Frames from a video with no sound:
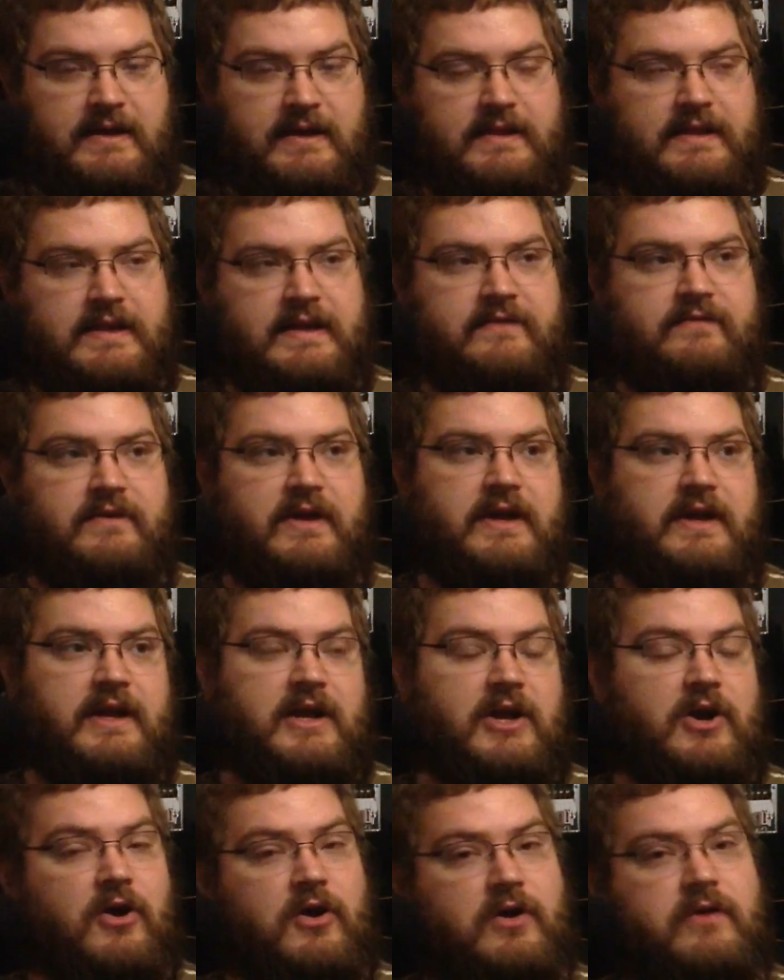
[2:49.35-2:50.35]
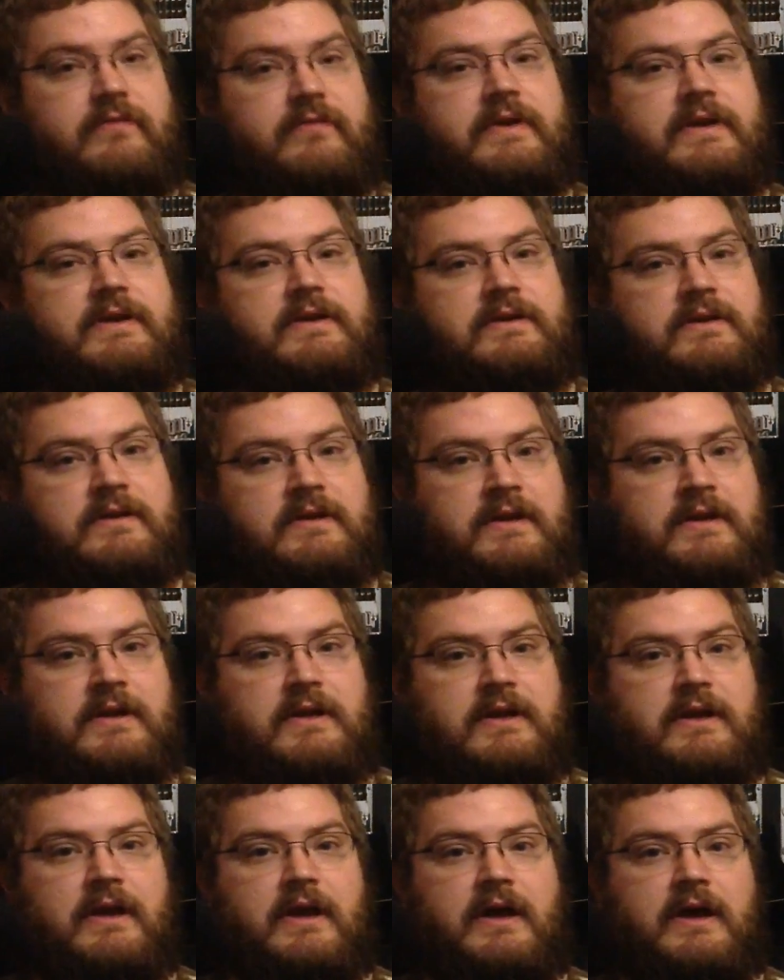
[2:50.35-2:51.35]
And then I've got a Carvin
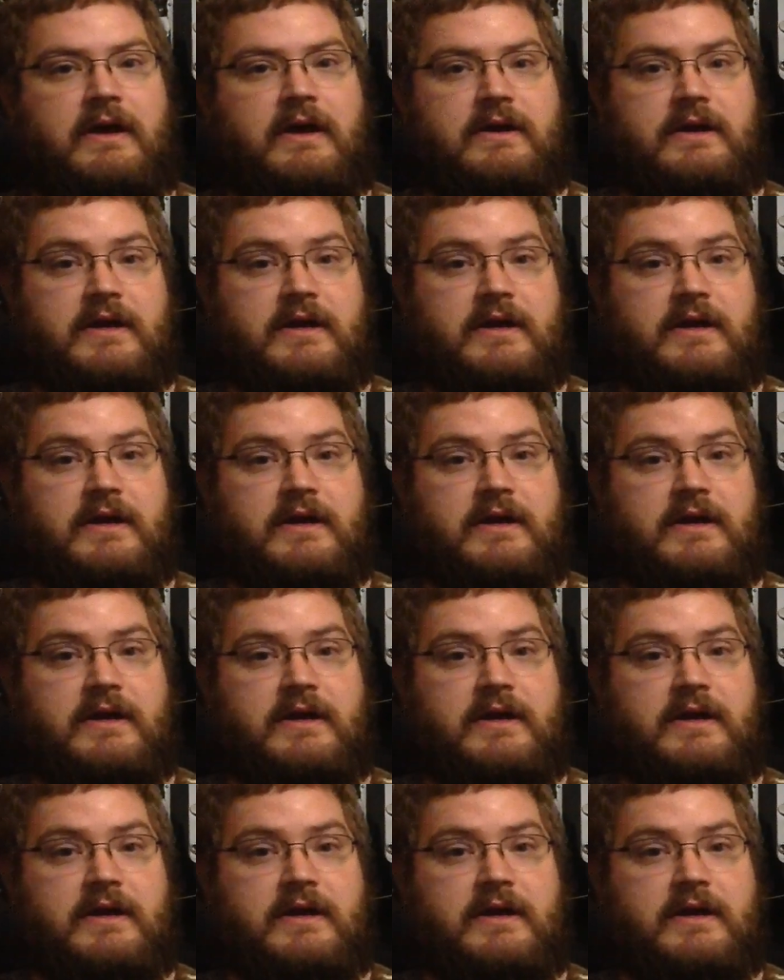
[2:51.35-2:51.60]
uh,